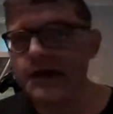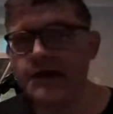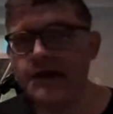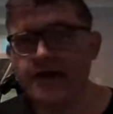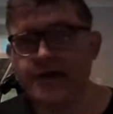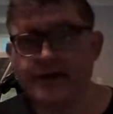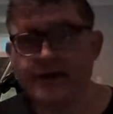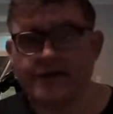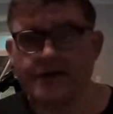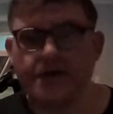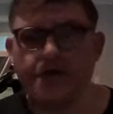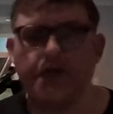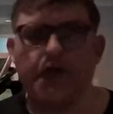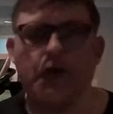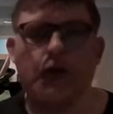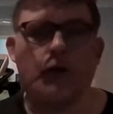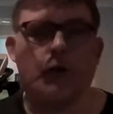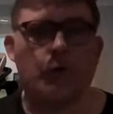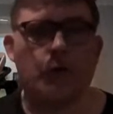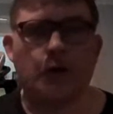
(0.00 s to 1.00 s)

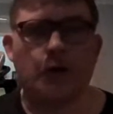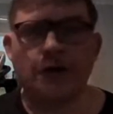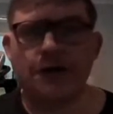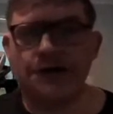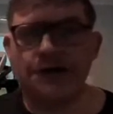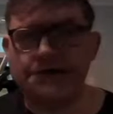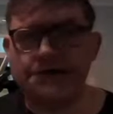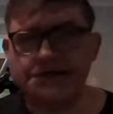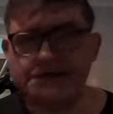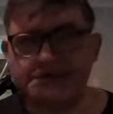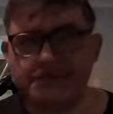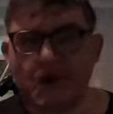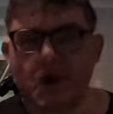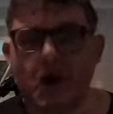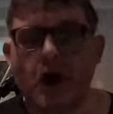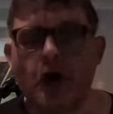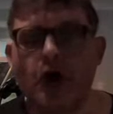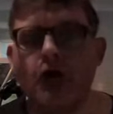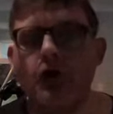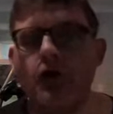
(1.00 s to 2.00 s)
TensorFlow,
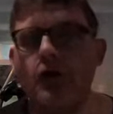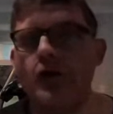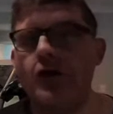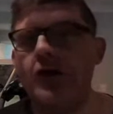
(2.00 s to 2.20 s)
Spark,